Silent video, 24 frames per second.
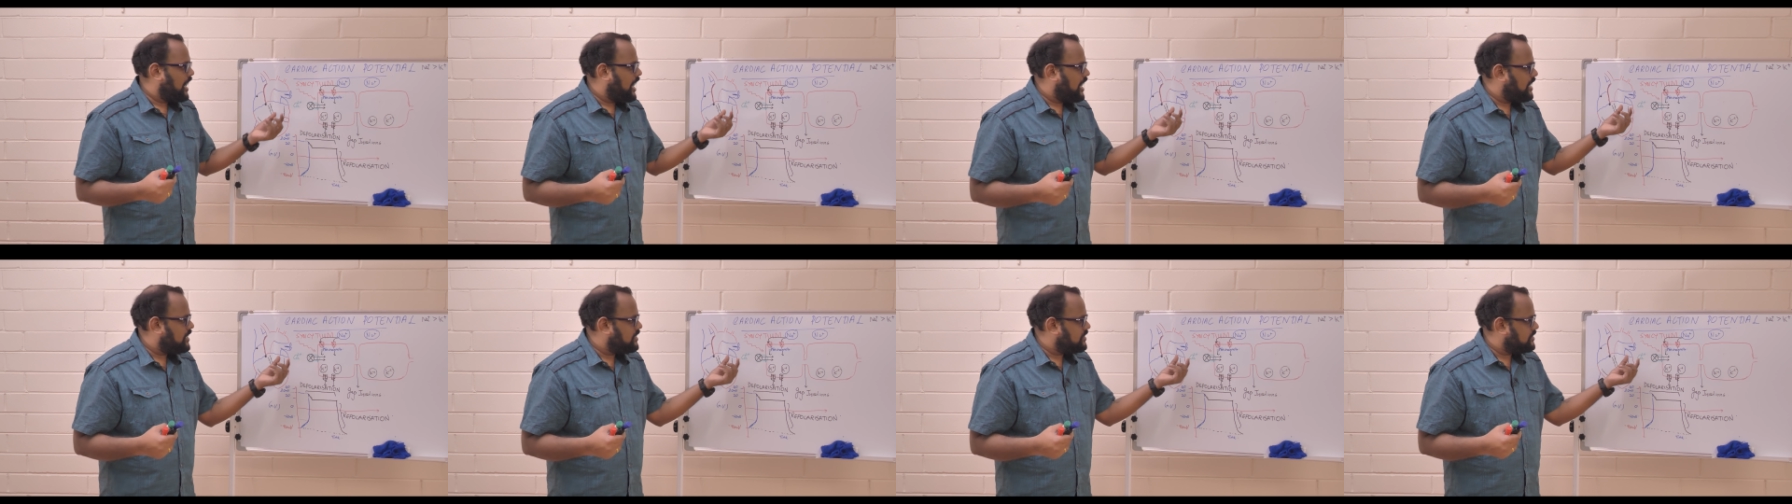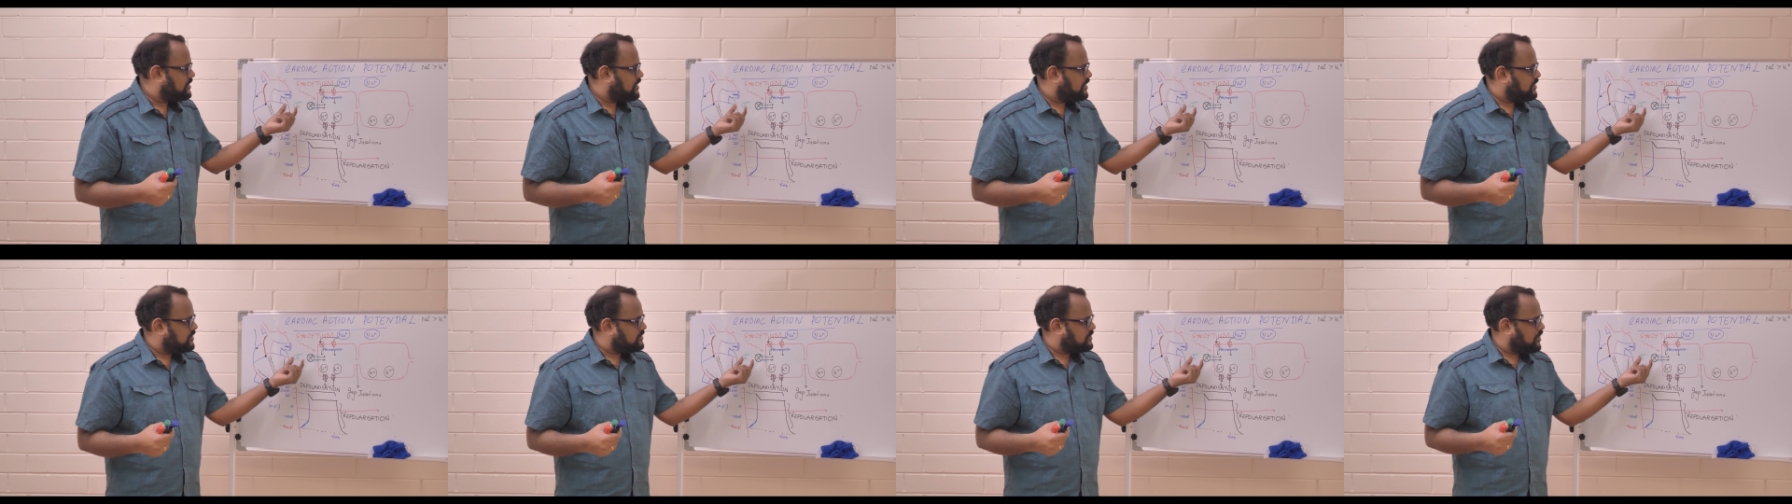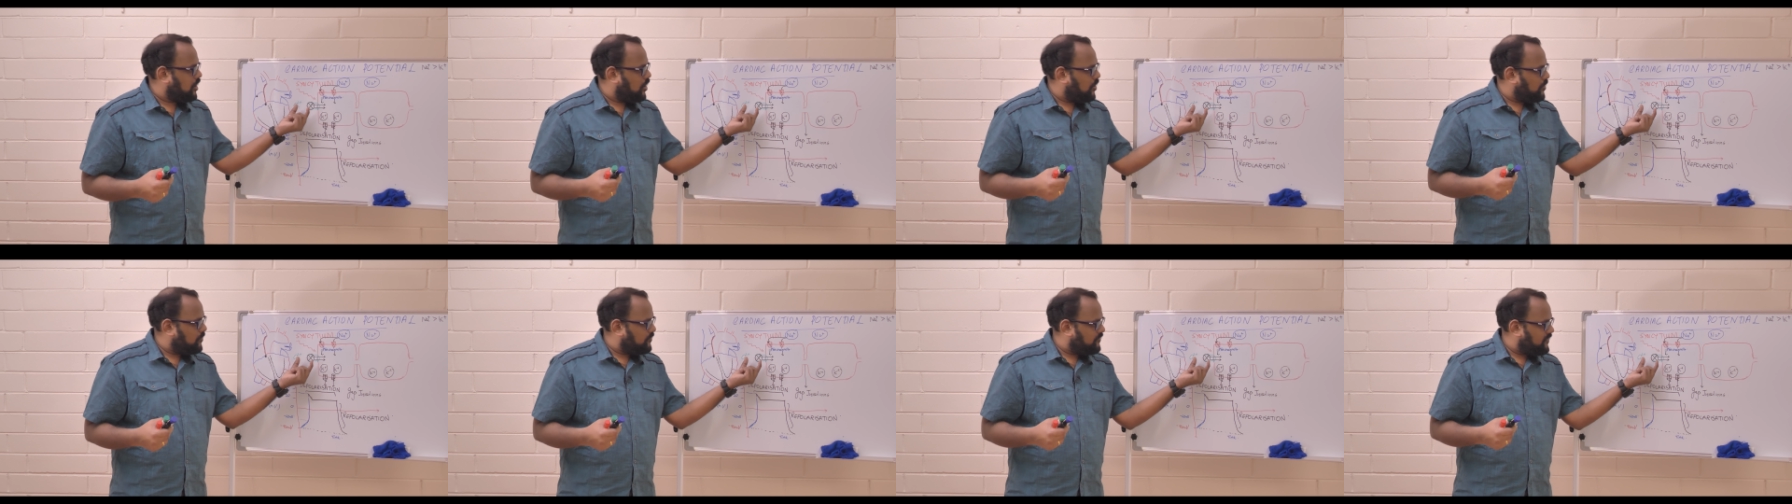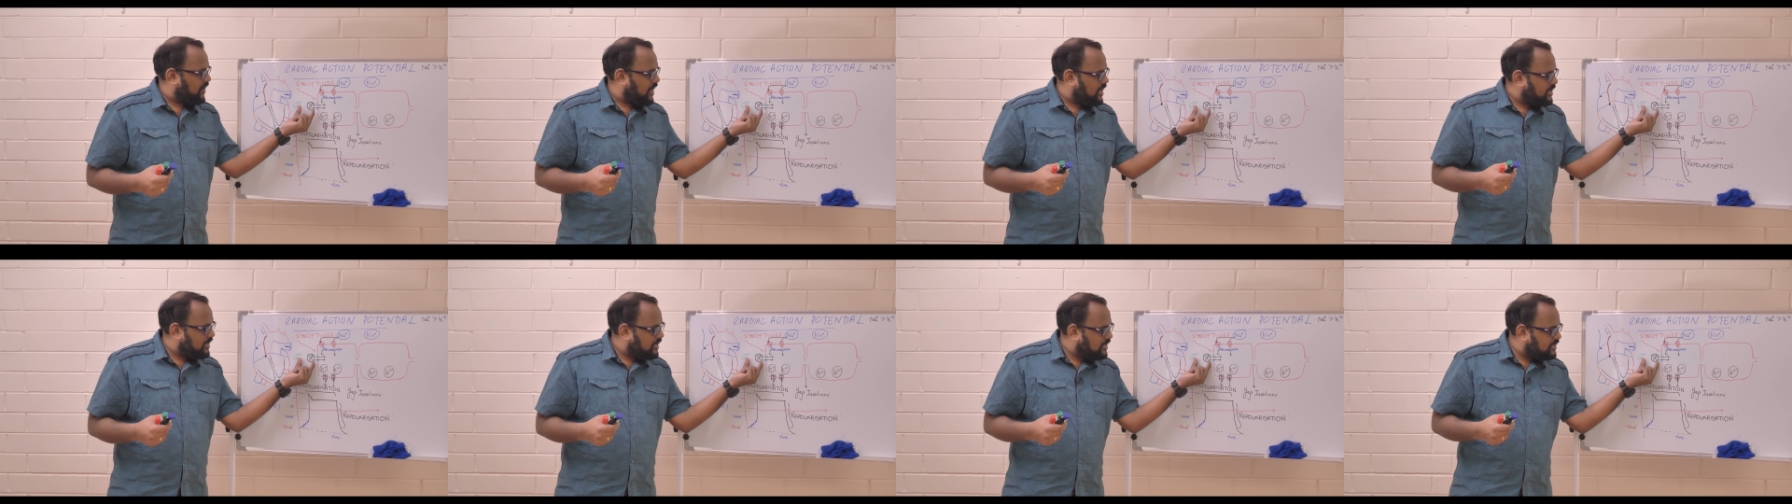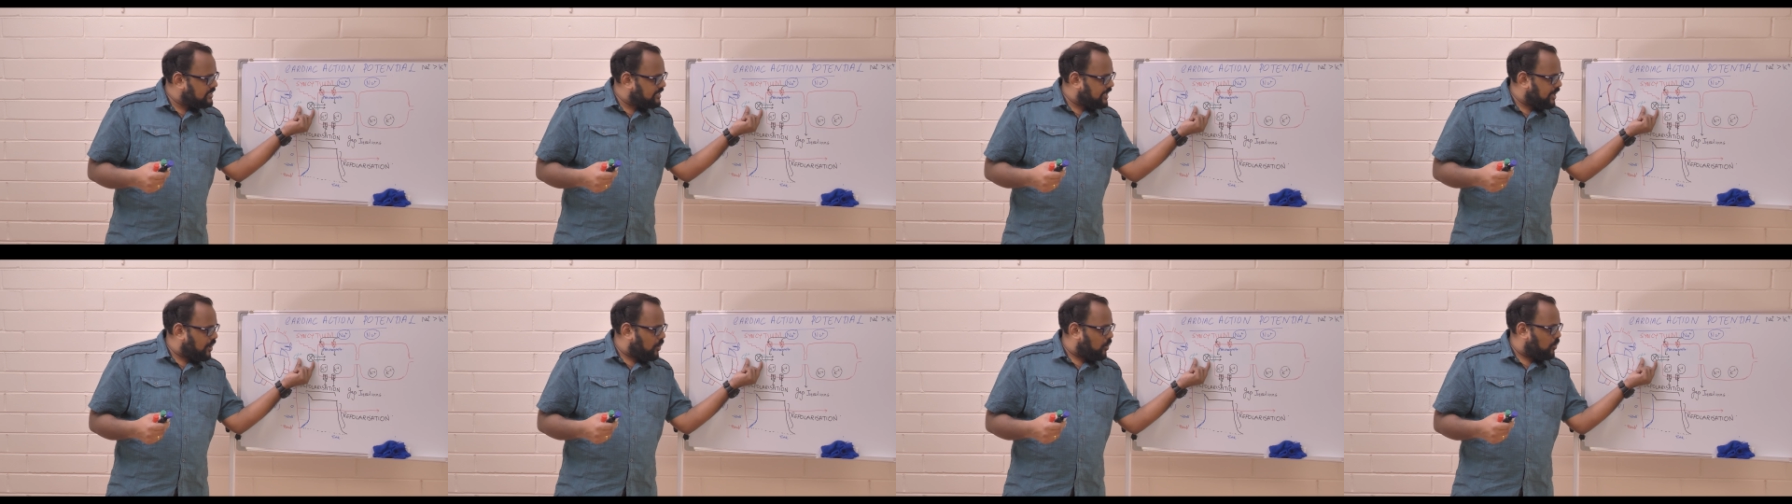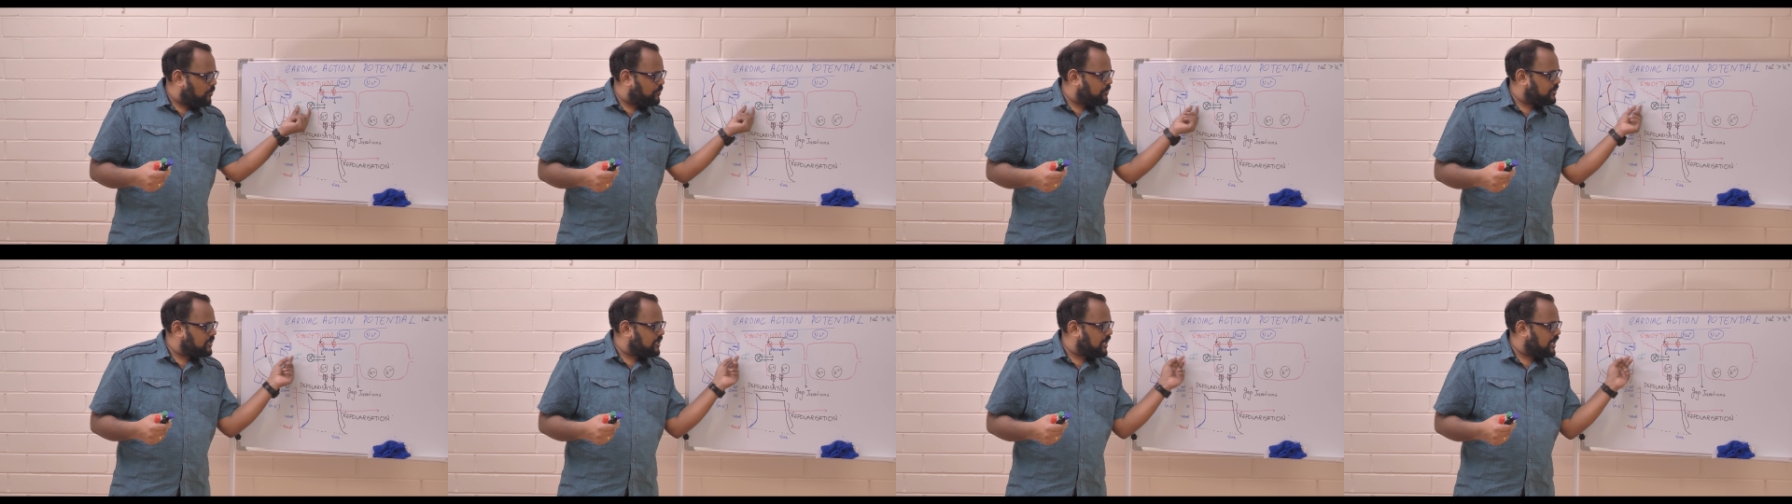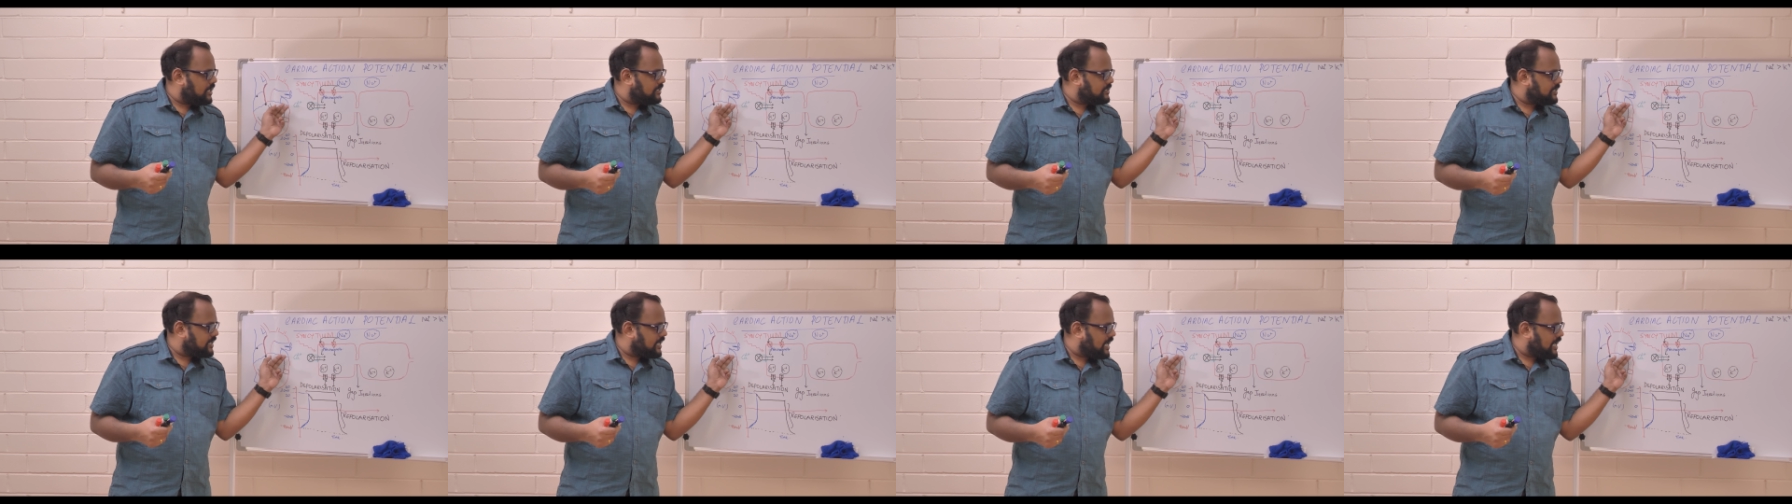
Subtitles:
and this finally they open and